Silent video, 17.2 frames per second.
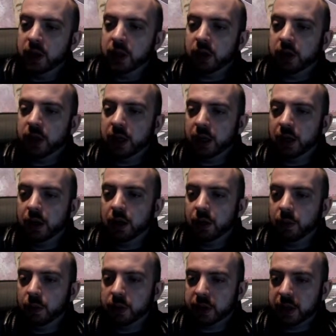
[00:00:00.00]
do you think
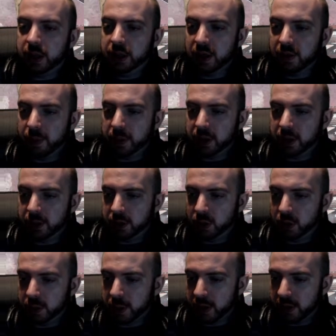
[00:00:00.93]
we'll see server meshing? I
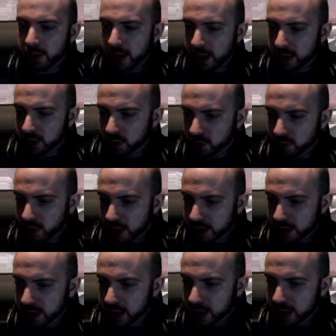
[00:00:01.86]
talked about that
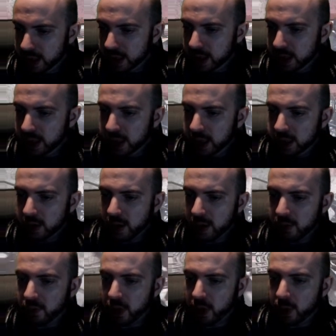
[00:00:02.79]
already. Is there any
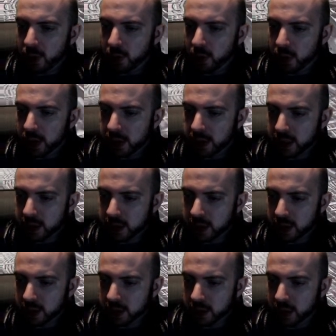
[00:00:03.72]
info on organizations
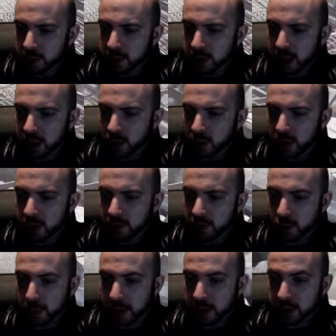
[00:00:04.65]
owning ships and not
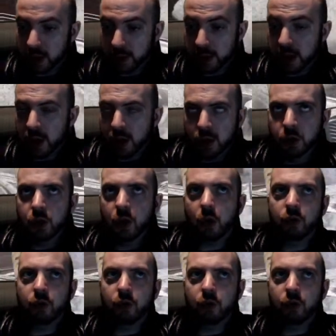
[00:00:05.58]
individual players only? Not